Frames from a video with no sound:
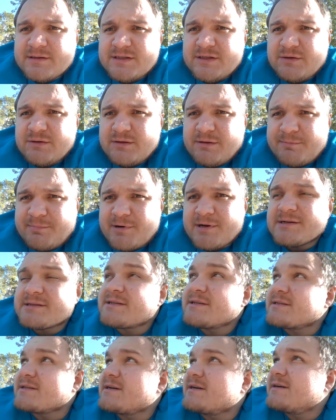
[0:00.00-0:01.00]
see what the
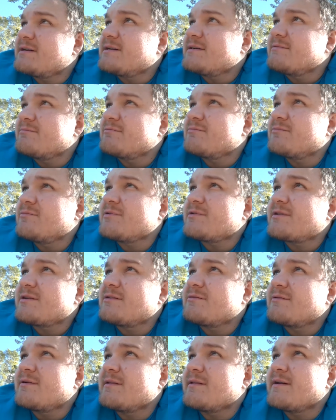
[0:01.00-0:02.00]
prices are and what
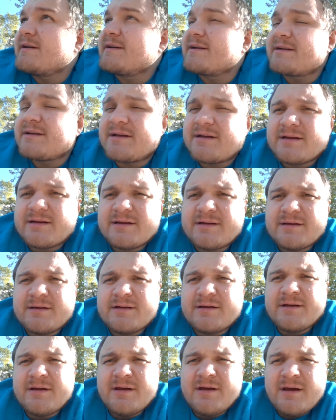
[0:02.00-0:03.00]
they were like.
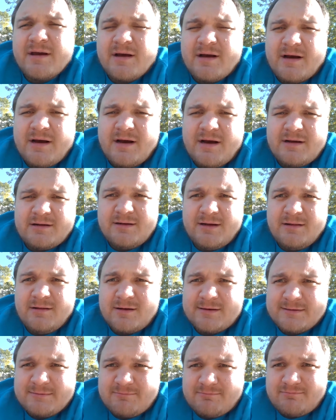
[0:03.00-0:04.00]
Uh, they
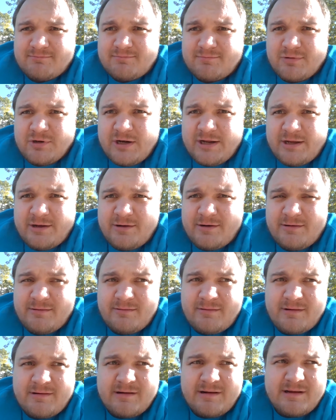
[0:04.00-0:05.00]
look pretty good.
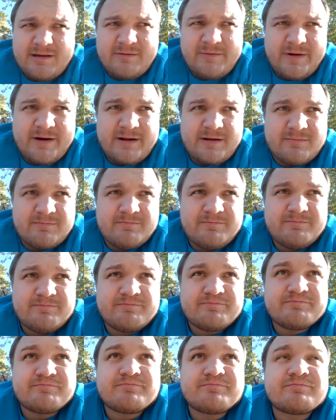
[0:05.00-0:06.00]
Uh, we had a
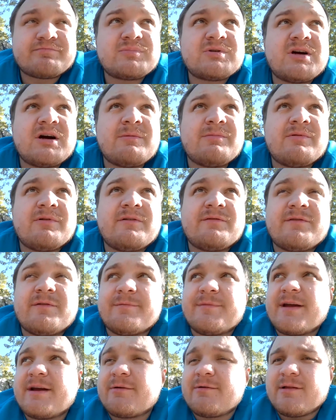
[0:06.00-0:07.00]
couple of
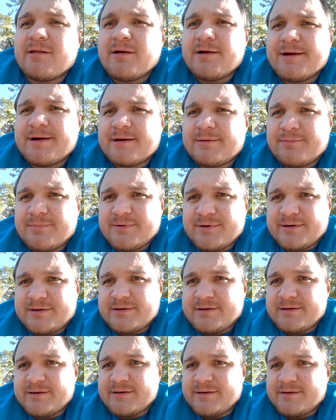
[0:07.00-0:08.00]
them that we liked, but
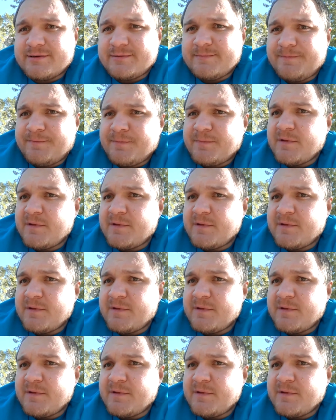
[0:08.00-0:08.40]
uh,